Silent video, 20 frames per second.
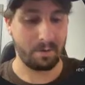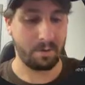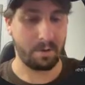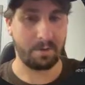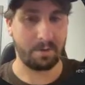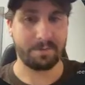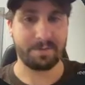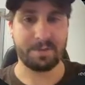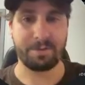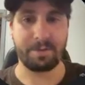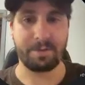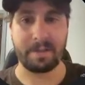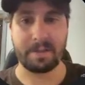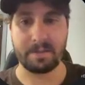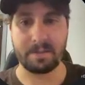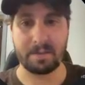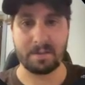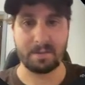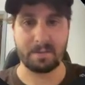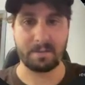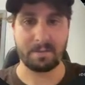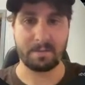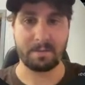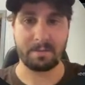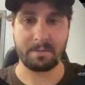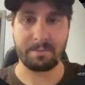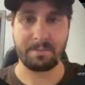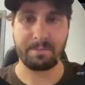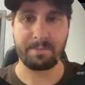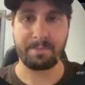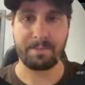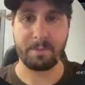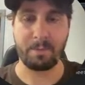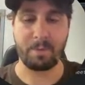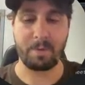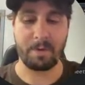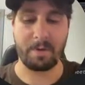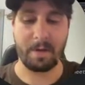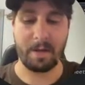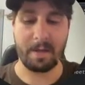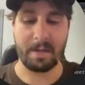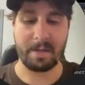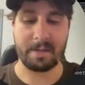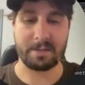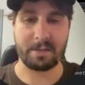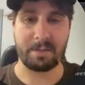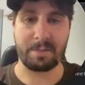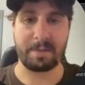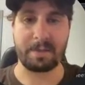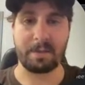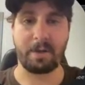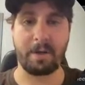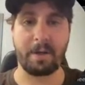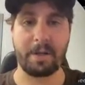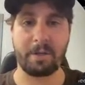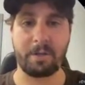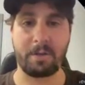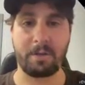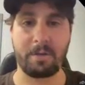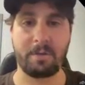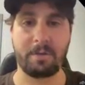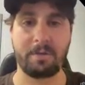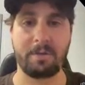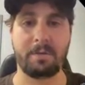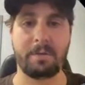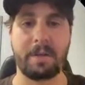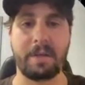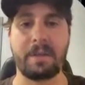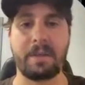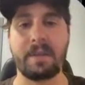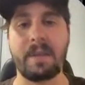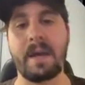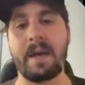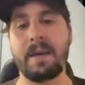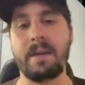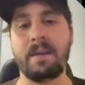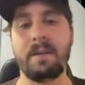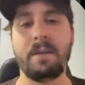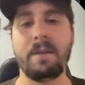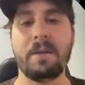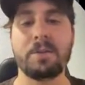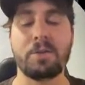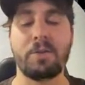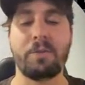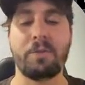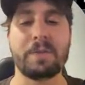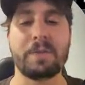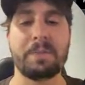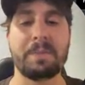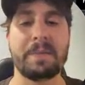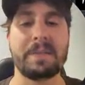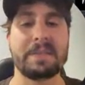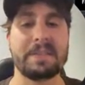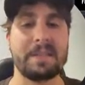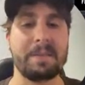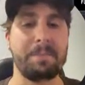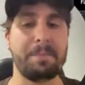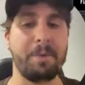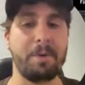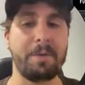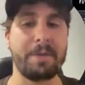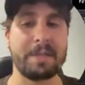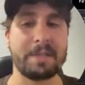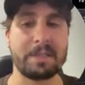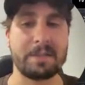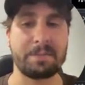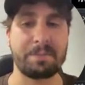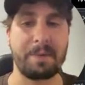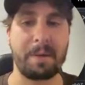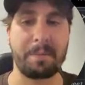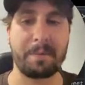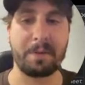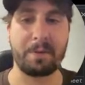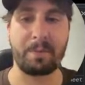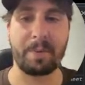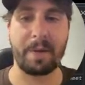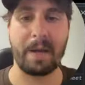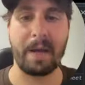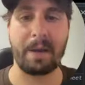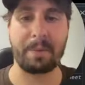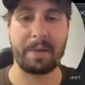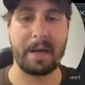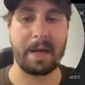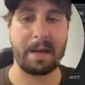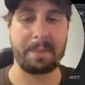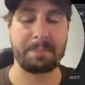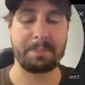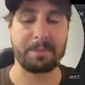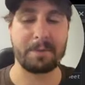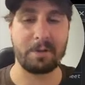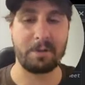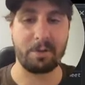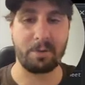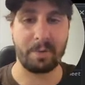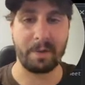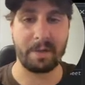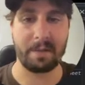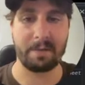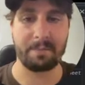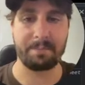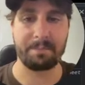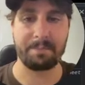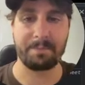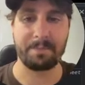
of strings. And it's going to be title, like that. So for something simple, this is probably the way I would opt to do it.